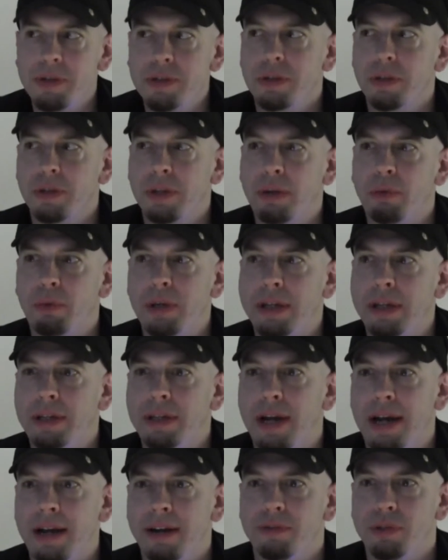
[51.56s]
was, we
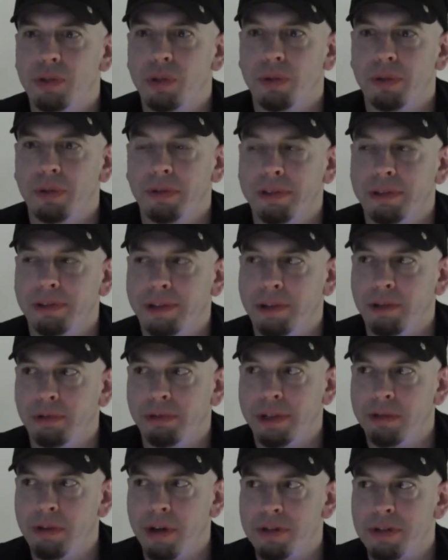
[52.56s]
kind of totally
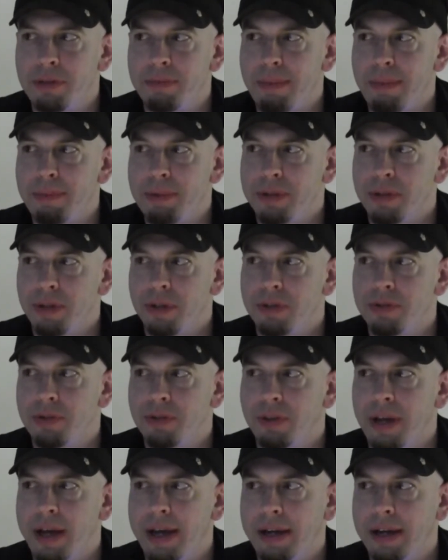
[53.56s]
rewrote some
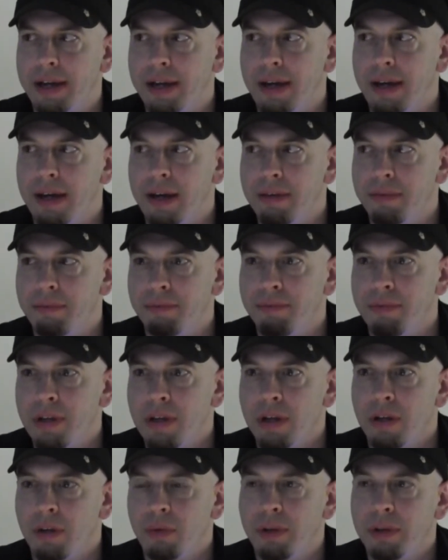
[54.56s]
episodes.
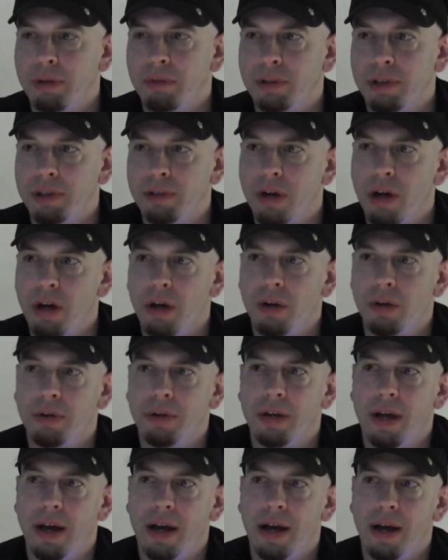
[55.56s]
We
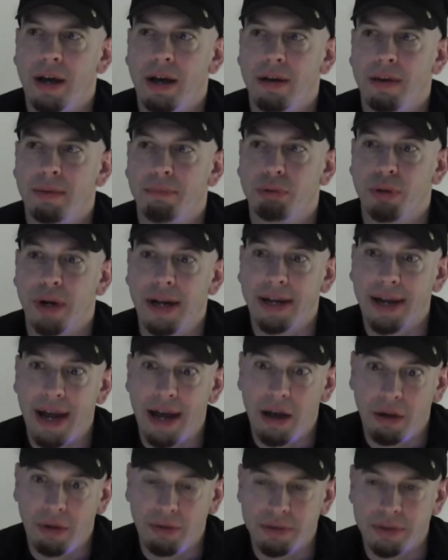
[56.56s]
rewrote
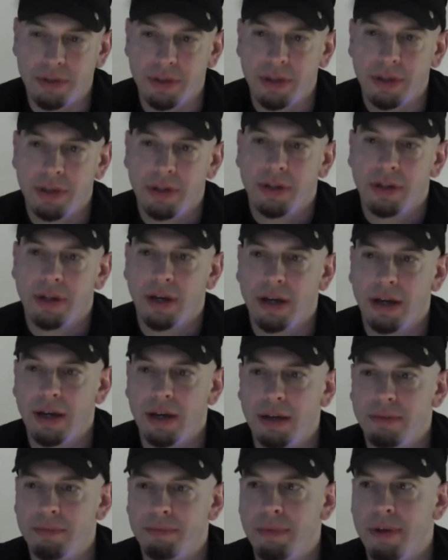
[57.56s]
Breakout,
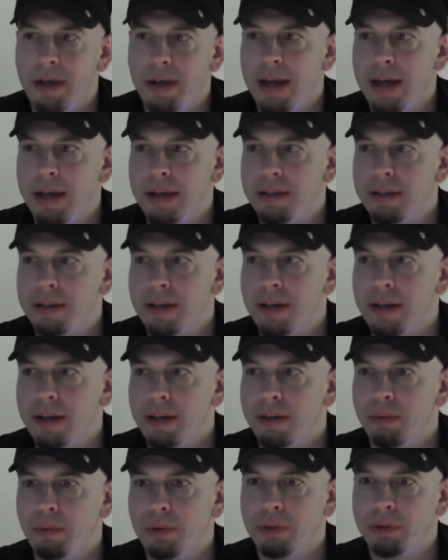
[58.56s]
and
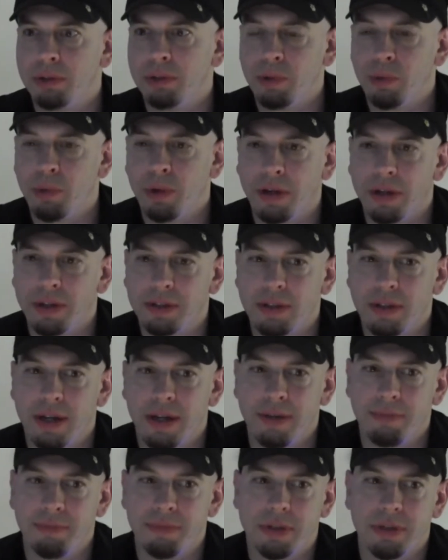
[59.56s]
we
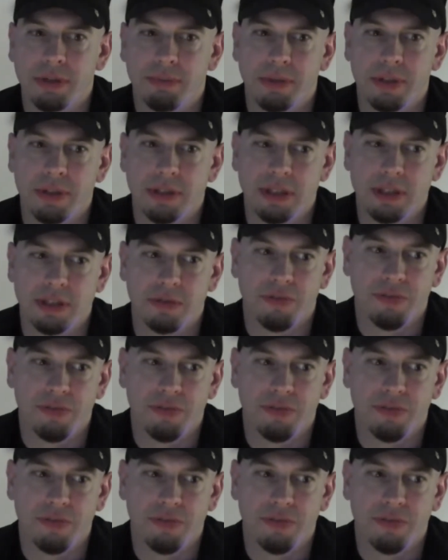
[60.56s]
reworked some of the season